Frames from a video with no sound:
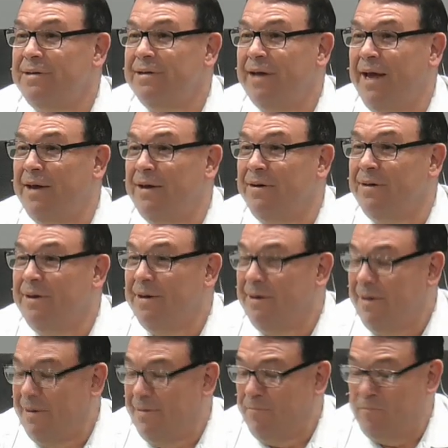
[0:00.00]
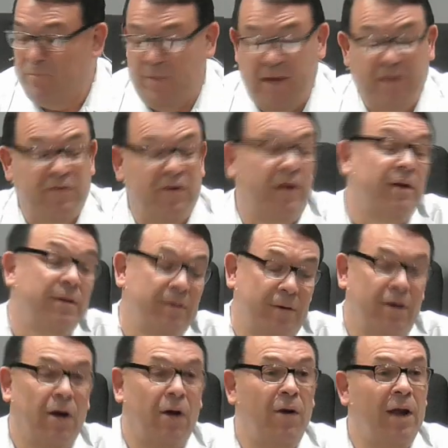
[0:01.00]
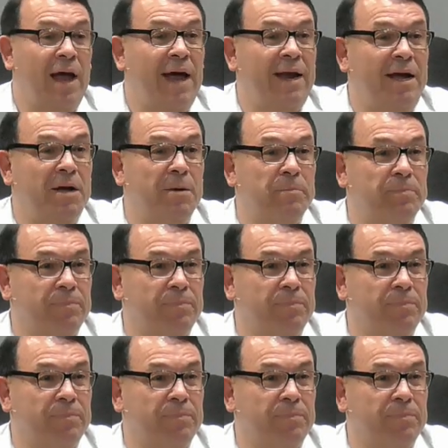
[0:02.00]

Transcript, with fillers: and he said, Y'all line up.